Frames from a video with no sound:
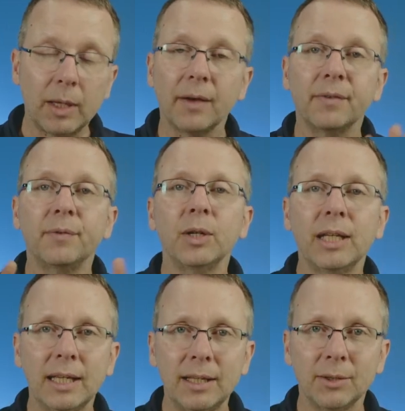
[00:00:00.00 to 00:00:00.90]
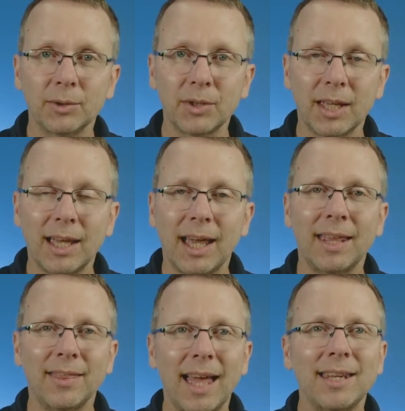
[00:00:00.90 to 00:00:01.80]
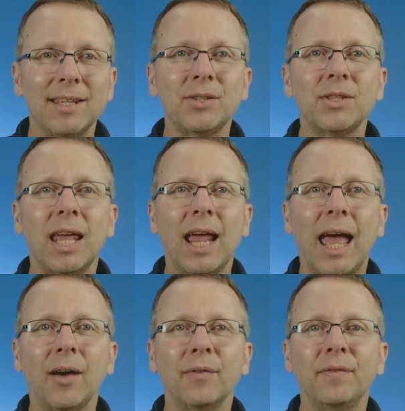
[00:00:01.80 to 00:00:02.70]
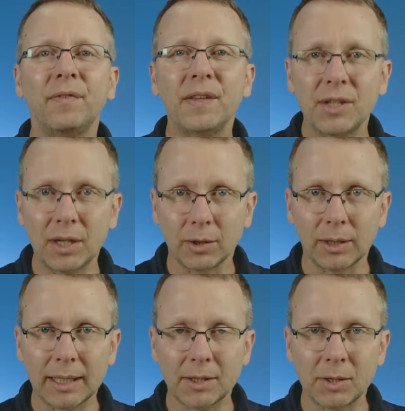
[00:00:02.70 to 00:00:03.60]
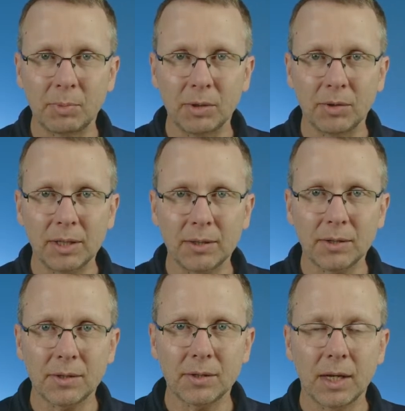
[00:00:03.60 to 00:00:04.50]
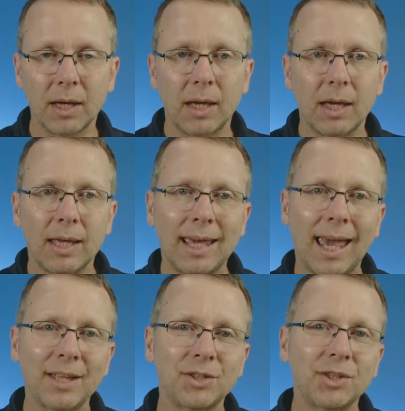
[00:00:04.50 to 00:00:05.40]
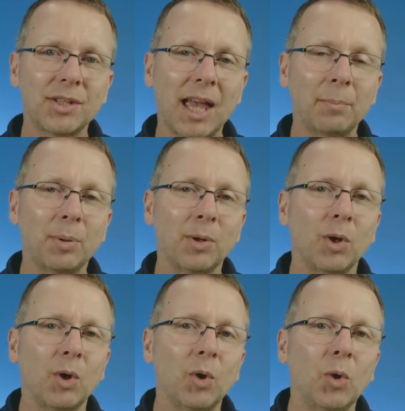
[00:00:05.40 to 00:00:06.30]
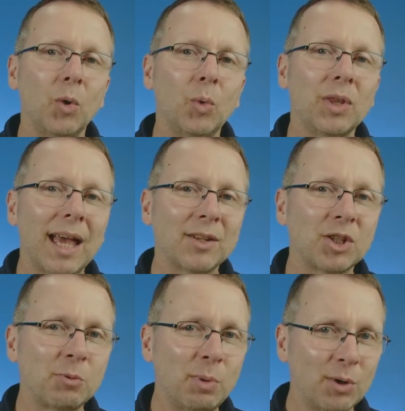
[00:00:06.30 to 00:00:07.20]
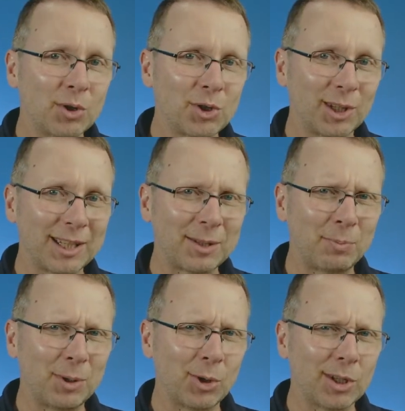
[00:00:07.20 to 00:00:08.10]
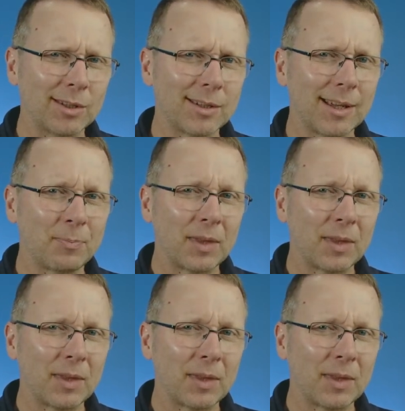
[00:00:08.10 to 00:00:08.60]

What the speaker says: fully healed. And that is that our physical experience catches up with our spiritual experience.